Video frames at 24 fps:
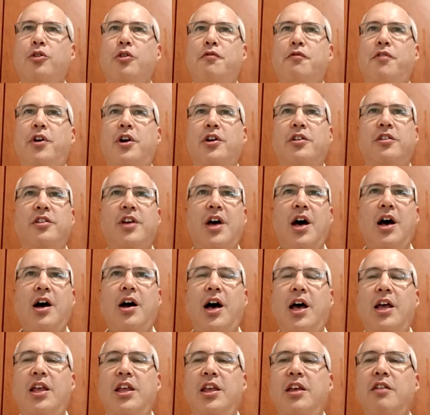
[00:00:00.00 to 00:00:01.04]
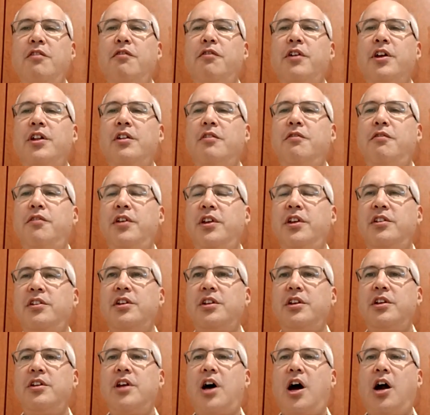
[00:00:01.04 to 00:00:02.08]
of Artsakh. I even
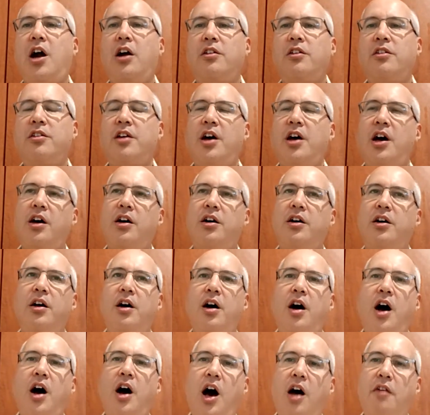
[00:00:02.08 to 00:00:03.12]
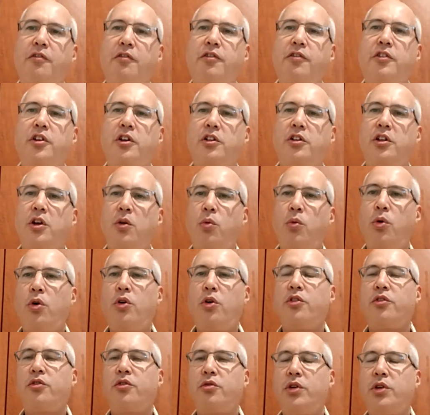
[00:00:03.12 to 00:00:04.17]
visited Artsakh after the
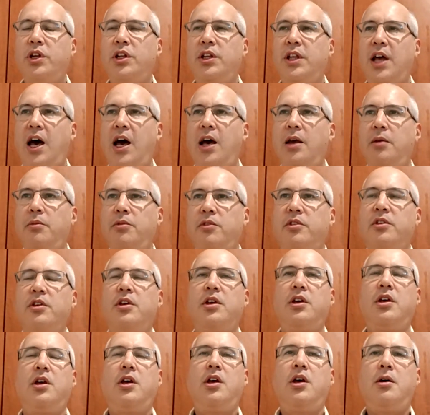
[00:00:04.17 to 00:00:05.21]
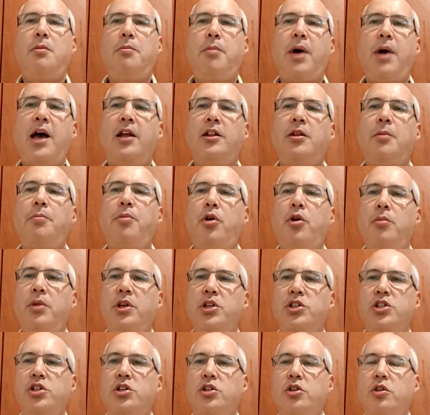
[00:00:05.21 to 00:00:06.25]
war 3 times, by the
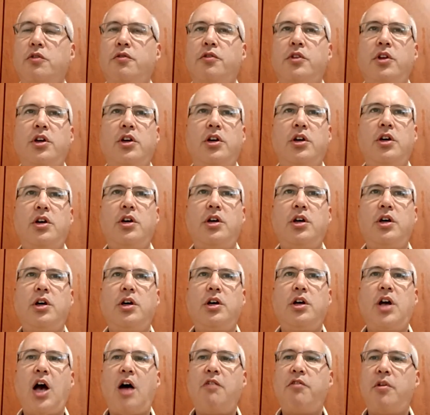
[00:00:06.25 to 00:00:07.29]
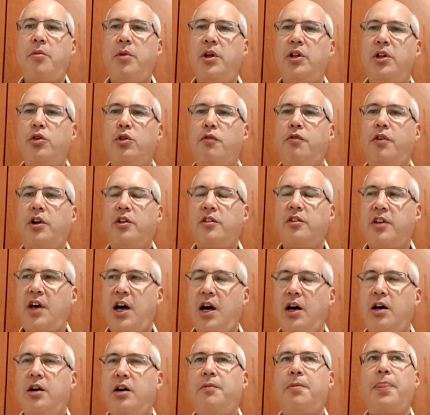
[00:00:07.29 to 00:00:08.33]
permission of the government of
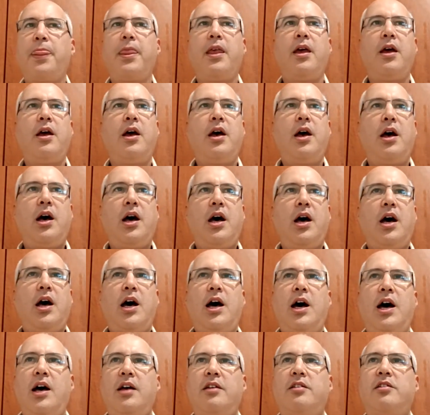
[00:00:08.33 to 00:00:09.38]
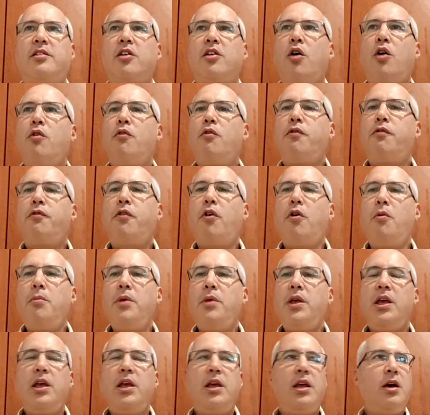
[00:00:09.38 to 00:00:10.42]
Artsakh. So for
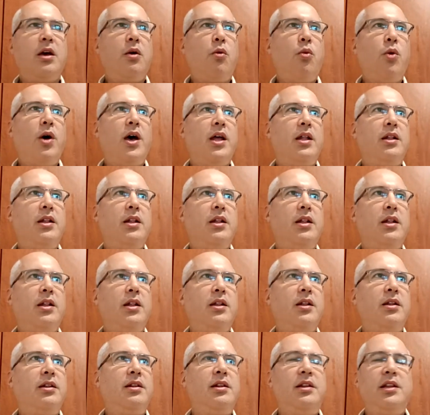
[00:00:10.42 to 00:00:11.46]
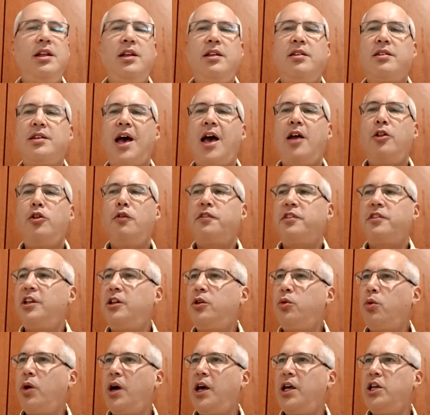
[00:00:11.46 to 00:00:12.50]
me, when this kind of
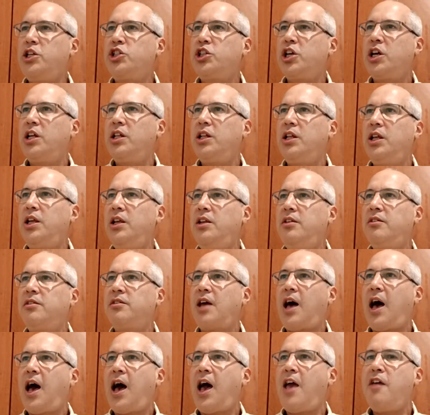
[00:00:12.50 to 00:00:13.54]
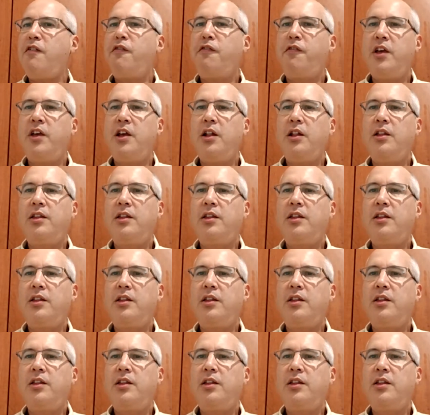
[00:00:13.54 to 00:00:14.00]
situation is, I feel